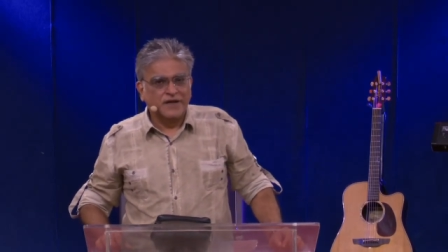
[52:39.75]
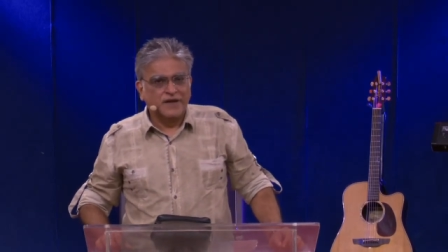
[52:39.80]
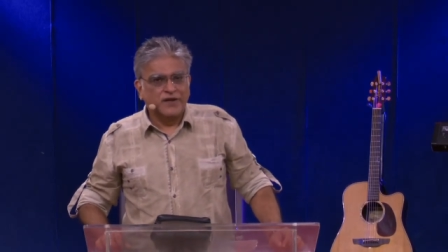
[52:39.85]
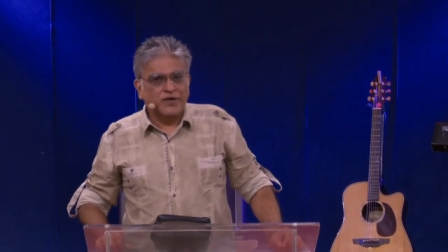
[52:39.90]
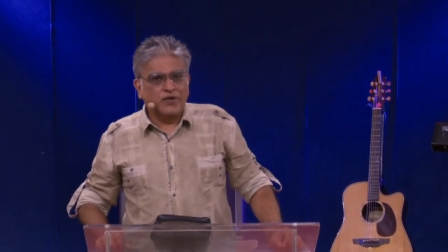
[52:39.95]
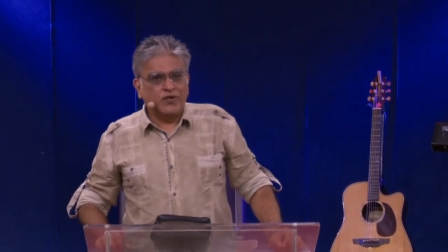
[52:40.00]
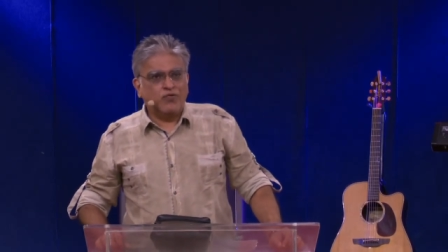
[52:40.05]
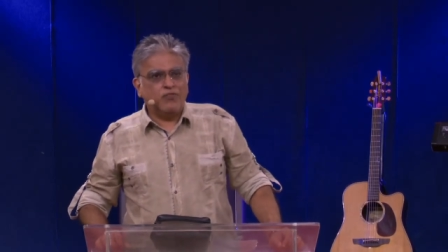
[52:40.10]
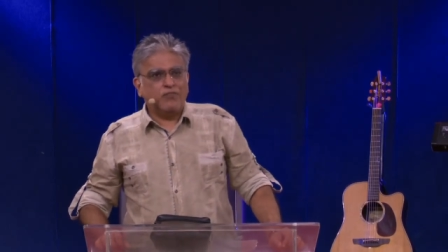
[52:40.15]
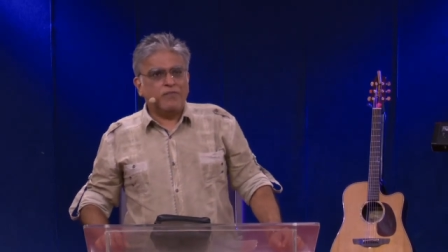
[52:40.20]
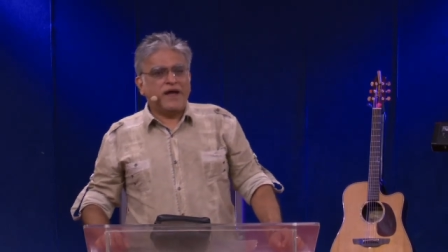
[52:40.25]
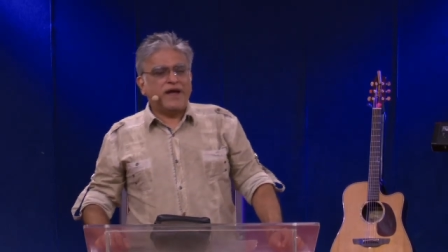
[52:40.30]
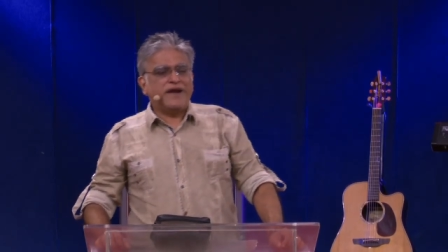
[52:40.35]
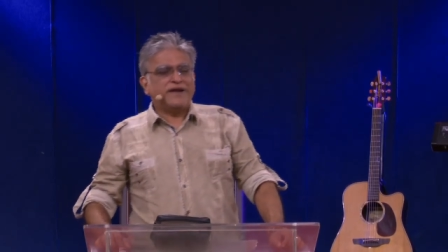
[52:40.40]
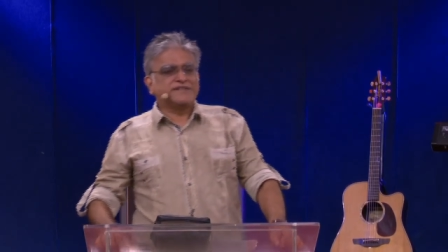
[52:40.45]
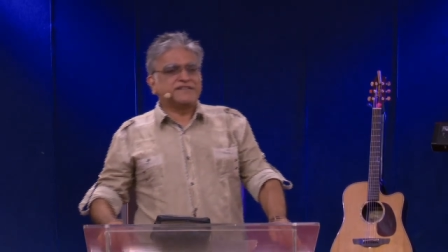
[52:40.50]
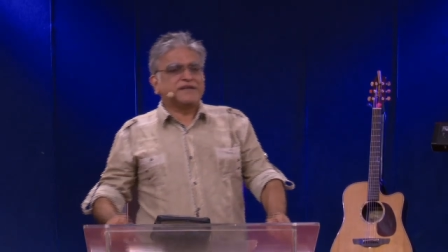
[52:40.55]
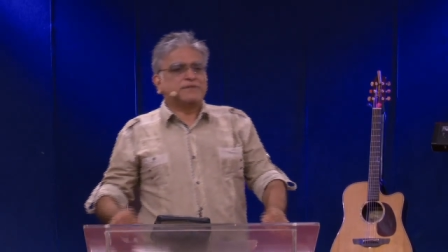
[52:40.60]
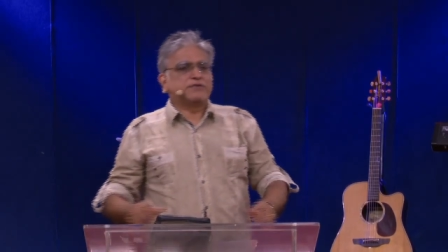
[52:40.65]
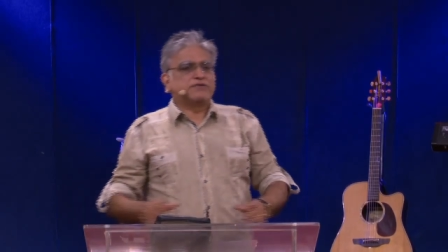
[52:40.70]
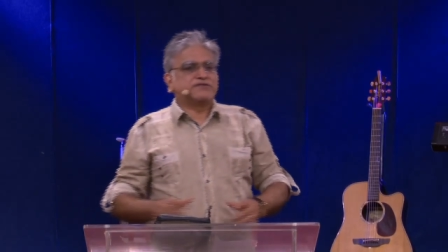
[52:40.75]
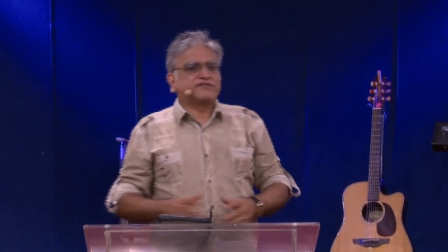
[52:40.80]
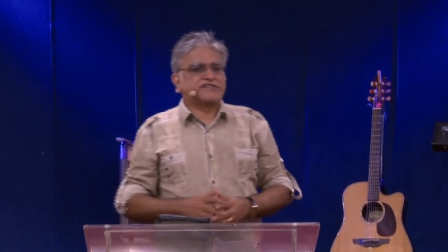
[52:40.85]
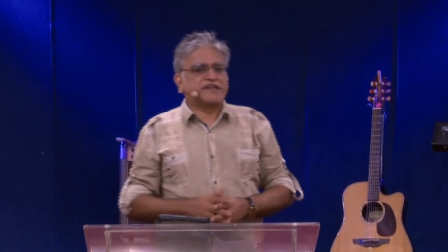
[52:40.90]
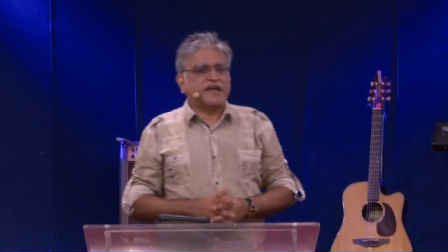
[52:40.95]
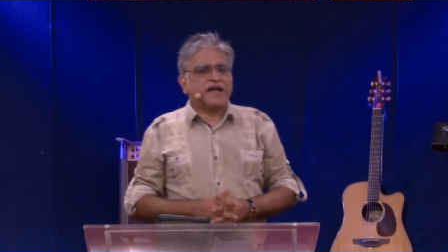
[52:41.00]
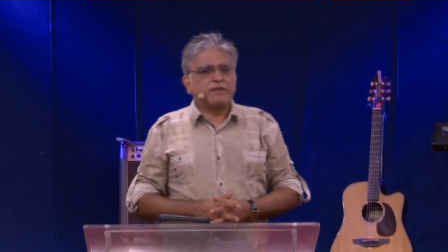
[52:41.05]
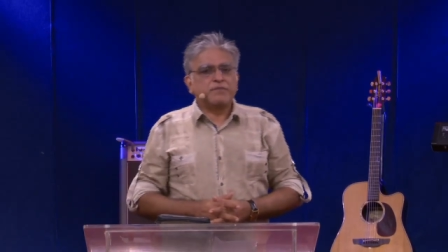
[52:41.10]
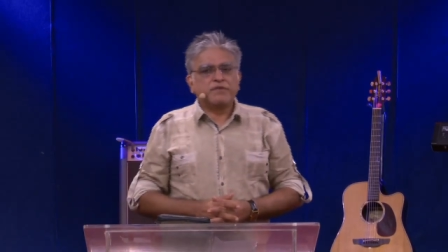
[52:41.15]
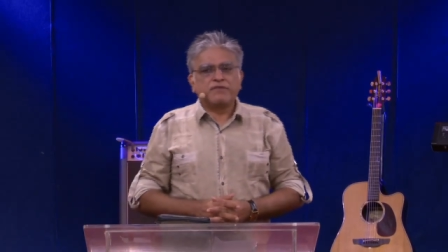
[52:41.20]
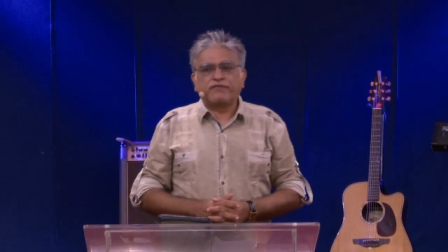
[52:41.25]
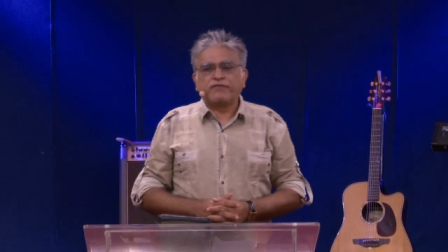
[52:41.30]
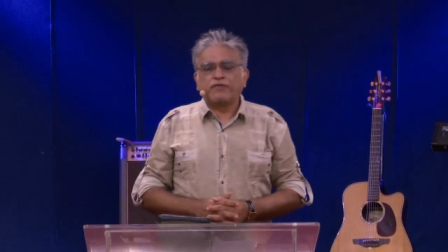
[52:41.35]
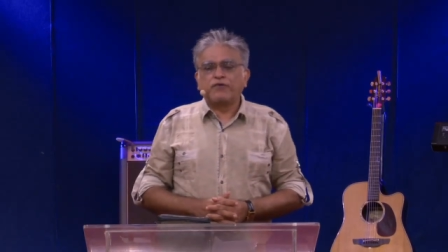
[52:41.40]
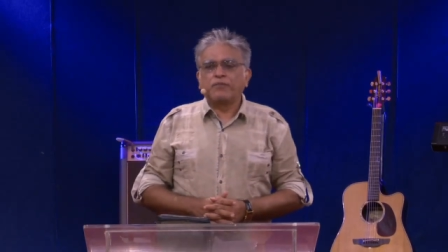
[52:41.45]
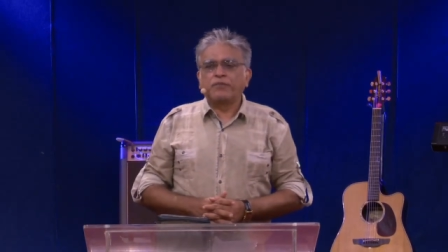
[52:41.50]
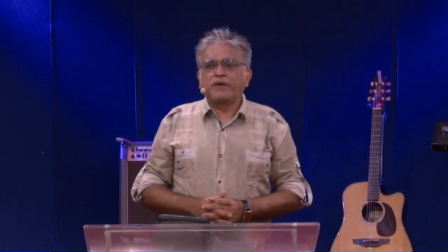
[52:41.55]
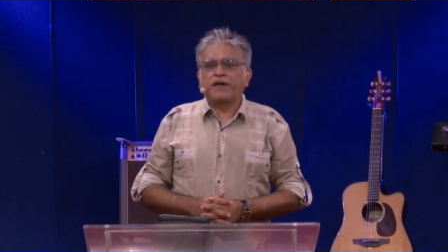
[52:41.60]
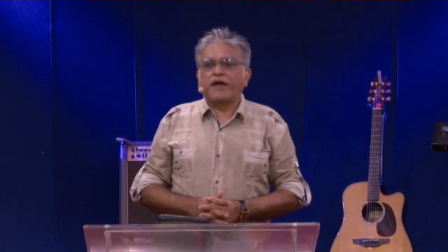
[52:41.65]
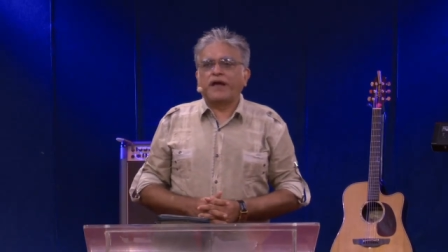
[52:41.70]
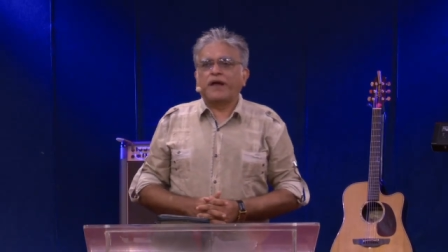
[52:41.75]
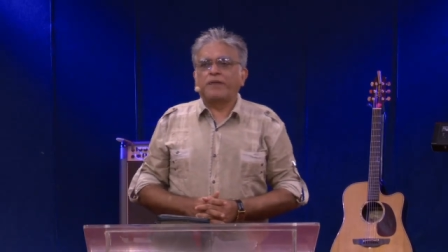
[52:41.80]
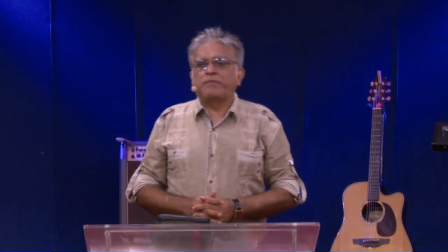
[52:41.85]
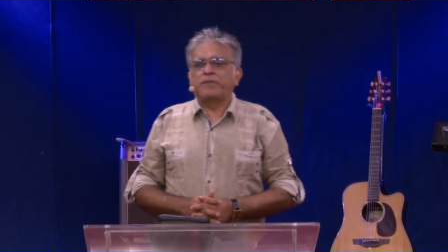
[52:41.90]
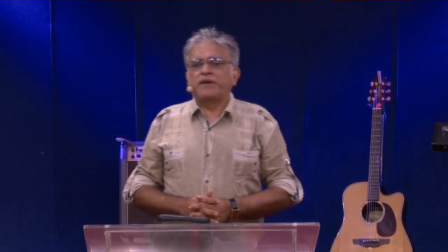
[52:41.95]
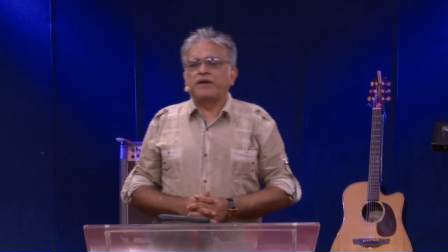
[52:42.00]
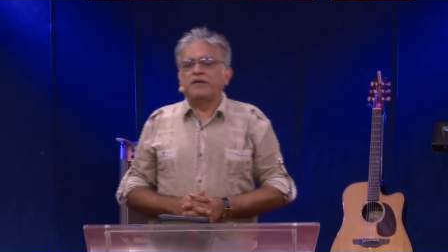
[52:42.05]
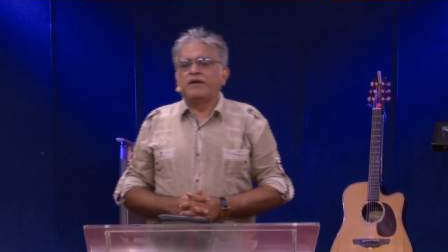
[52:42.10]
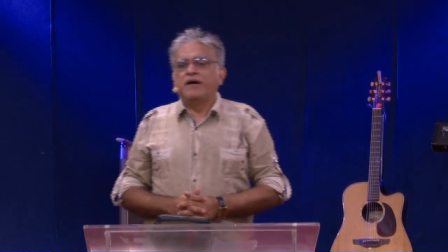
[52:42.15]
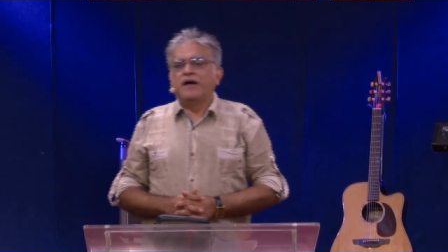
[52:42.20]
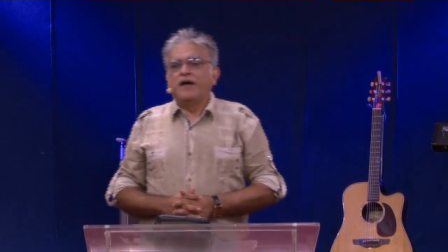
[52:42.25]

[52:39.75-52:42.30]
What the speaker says: No man is able to stand before me and be